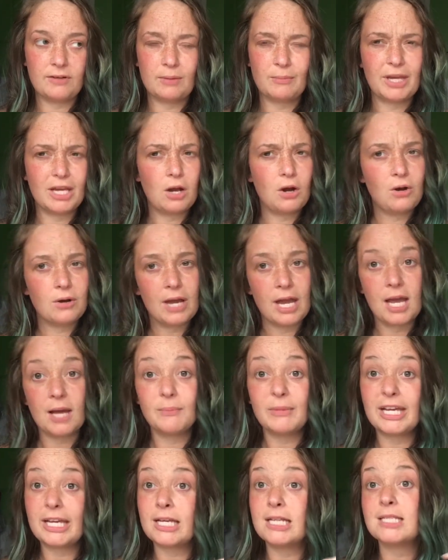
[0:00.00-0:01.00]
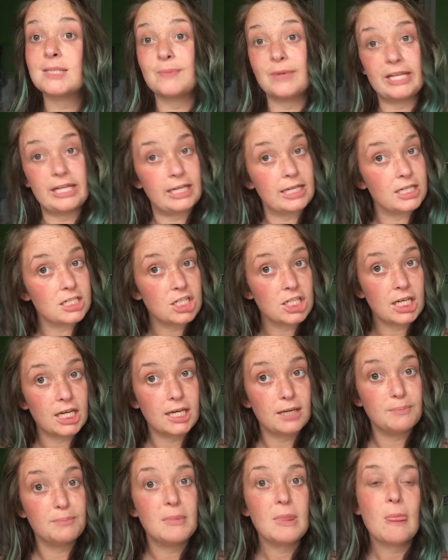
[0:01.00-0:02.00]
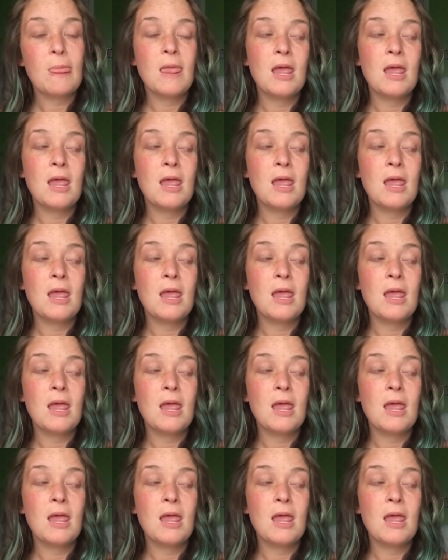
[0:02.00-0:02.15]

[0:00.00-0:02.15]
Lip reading: and I'm like, okay, I'm like explaining it to him,